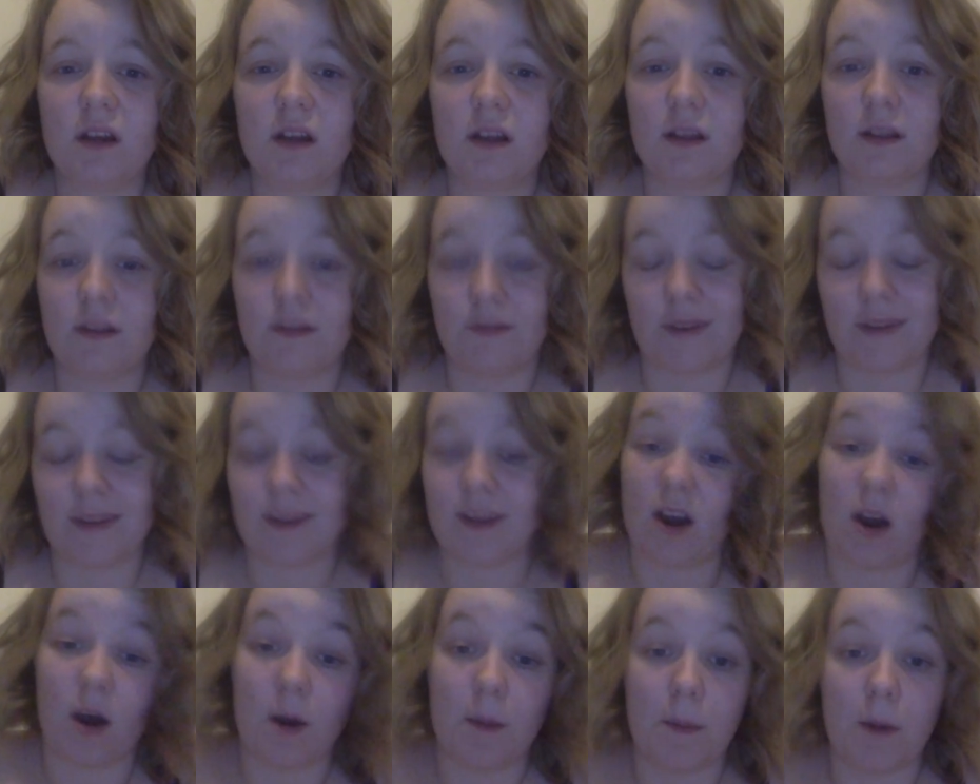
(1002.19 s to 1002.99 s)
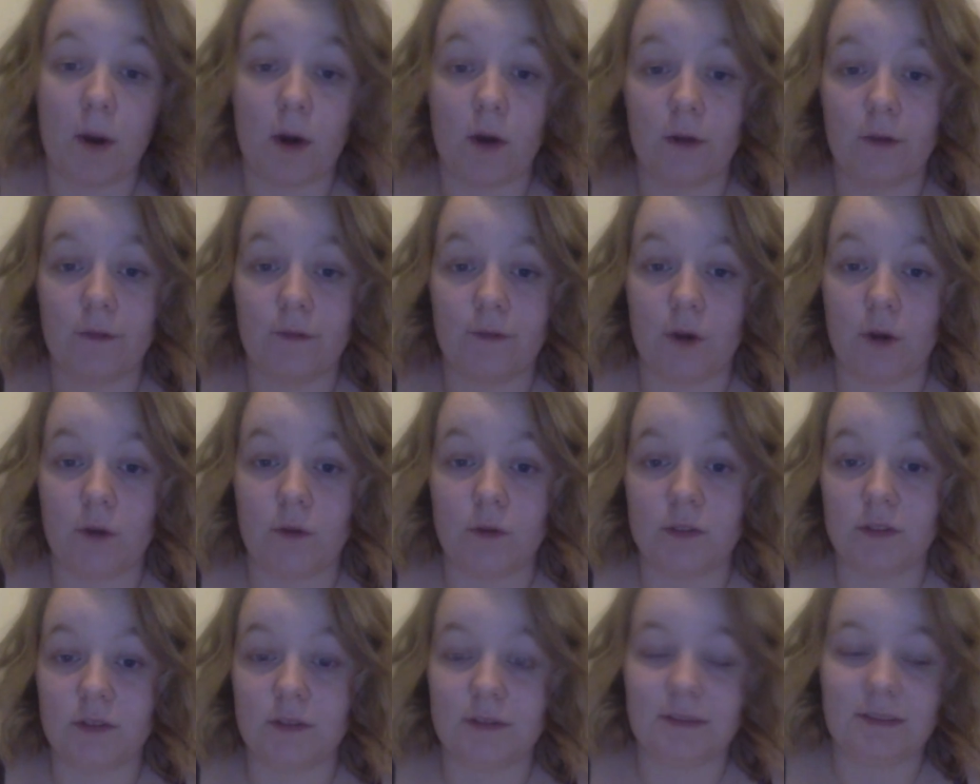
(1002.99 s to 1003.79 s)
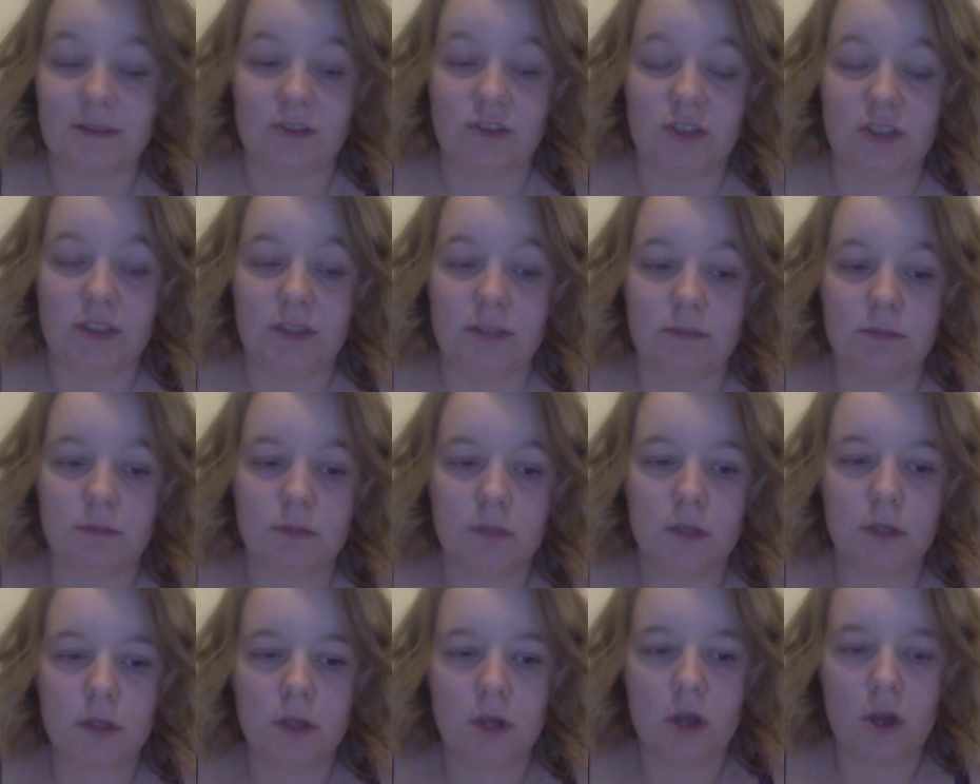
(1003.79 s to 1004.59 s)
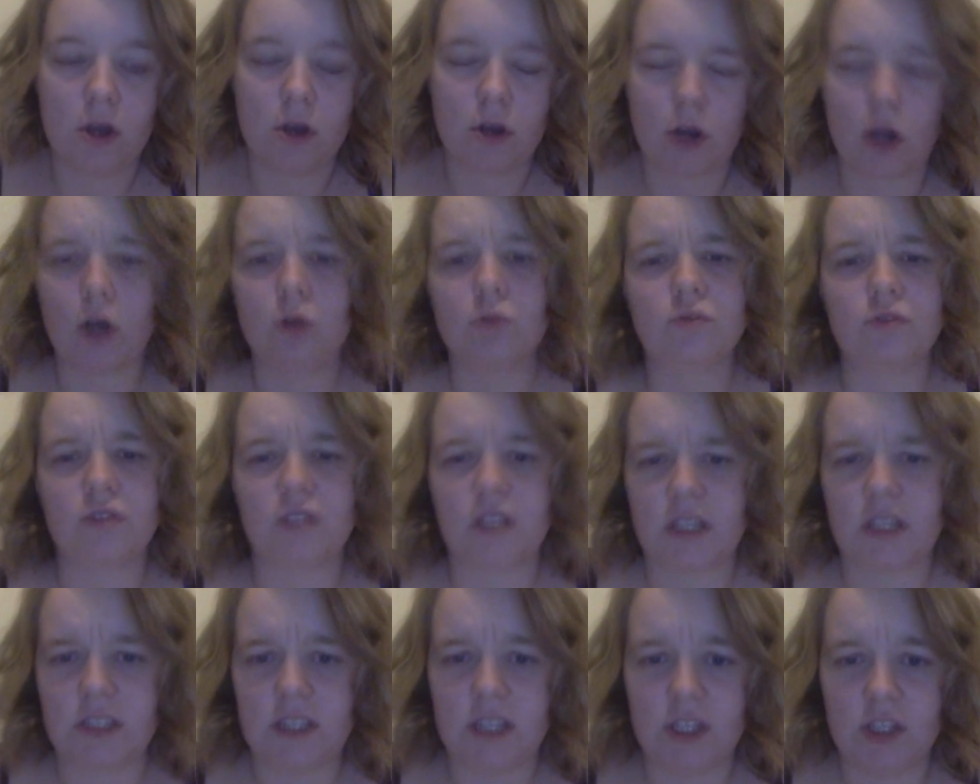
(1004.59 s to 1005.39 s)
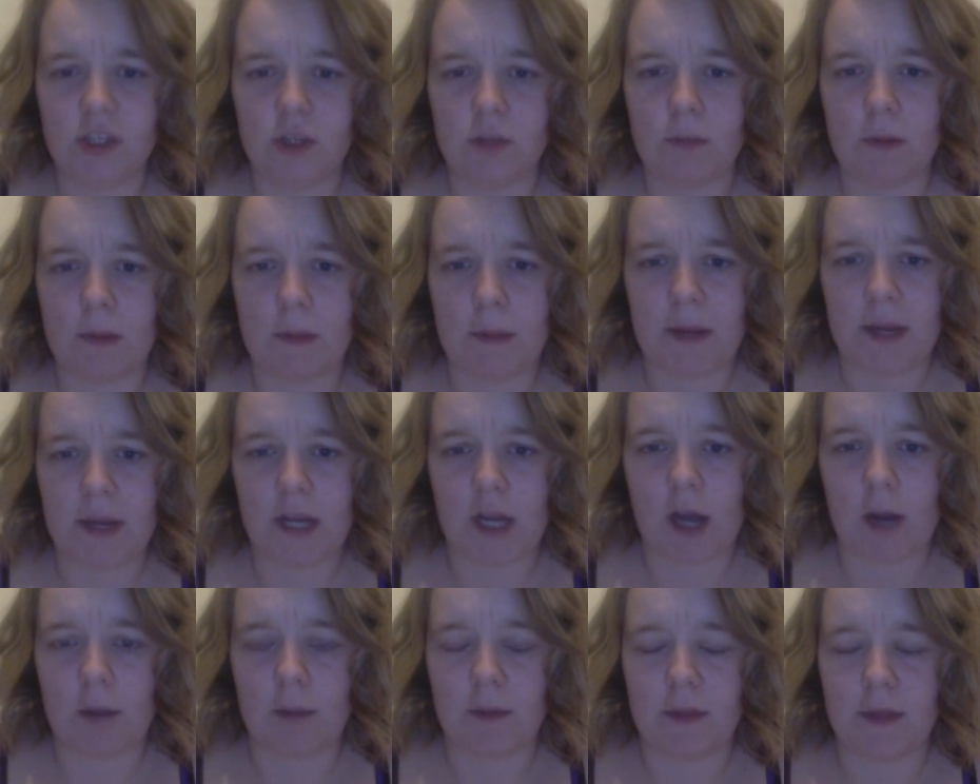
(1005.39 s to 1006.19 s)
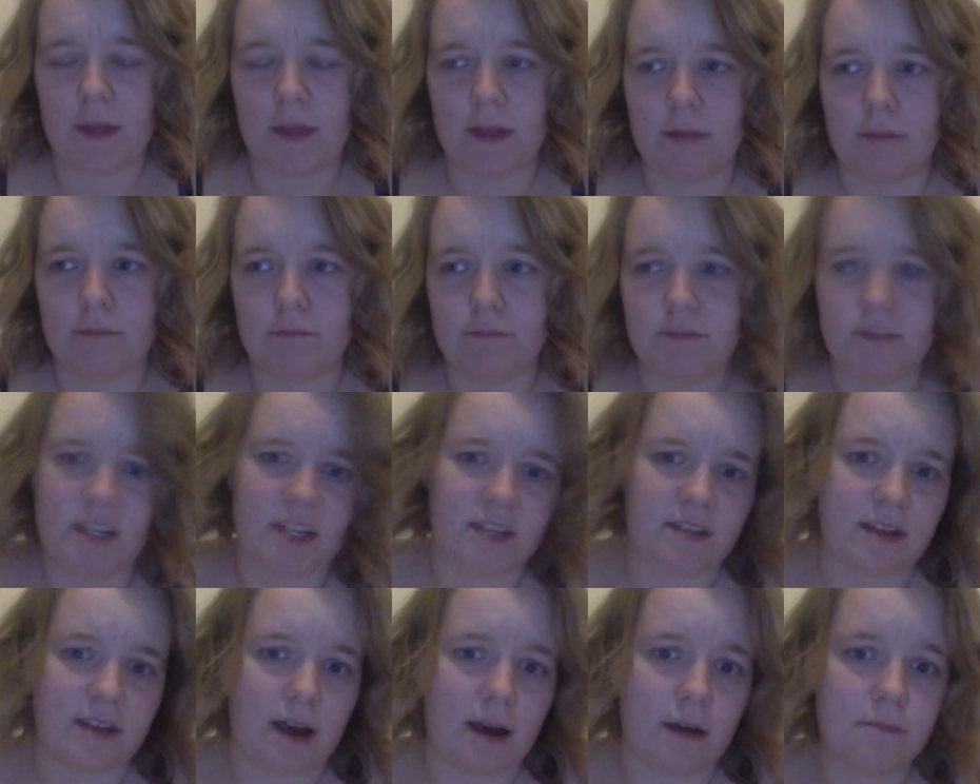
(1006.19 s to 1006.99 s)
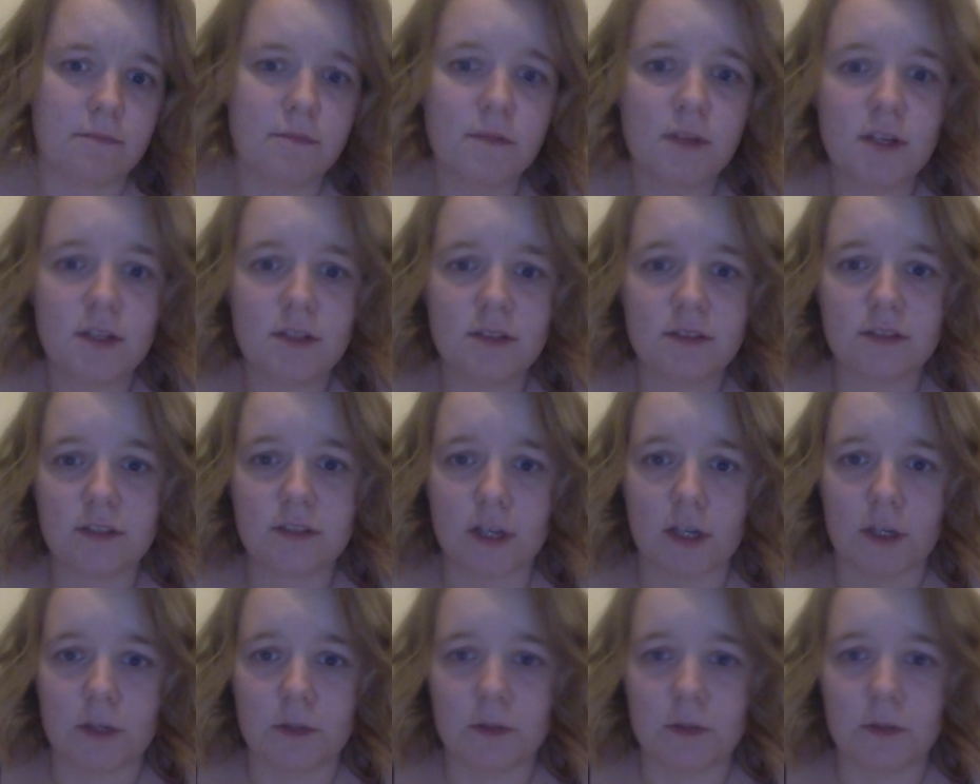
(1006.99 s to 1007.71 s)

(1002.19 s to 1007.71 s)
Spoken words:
The fact that her partner phoned and she goes to continue my makeup and then says that. So,